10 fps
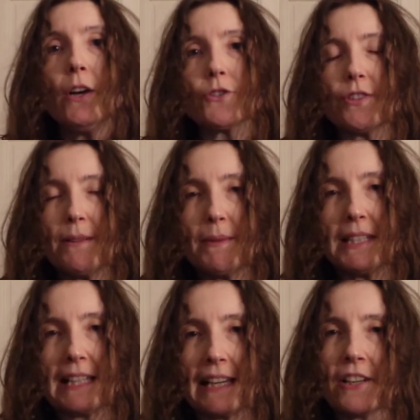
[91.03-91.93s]
So that
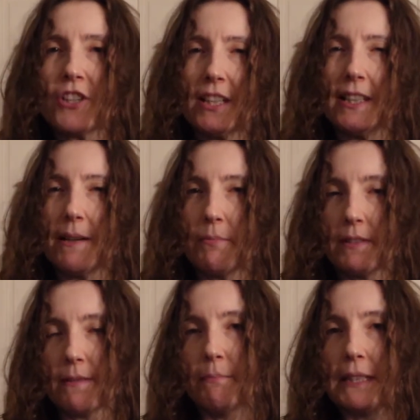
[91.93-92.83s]
means I actually ended up with
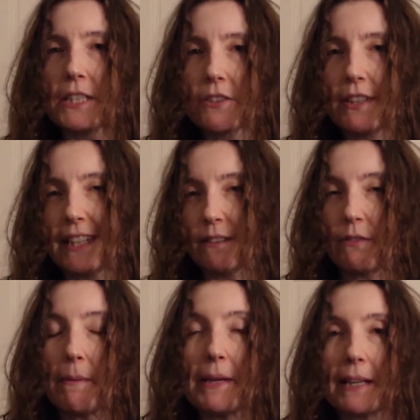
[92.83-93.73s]
some blistering and
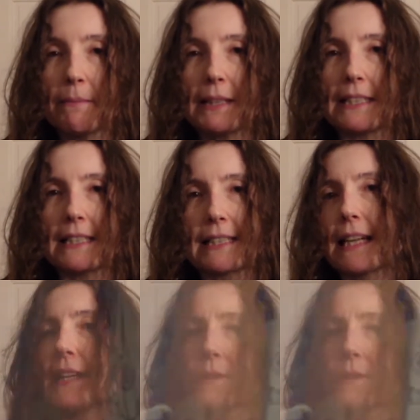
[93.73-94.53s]
rubbing in places that I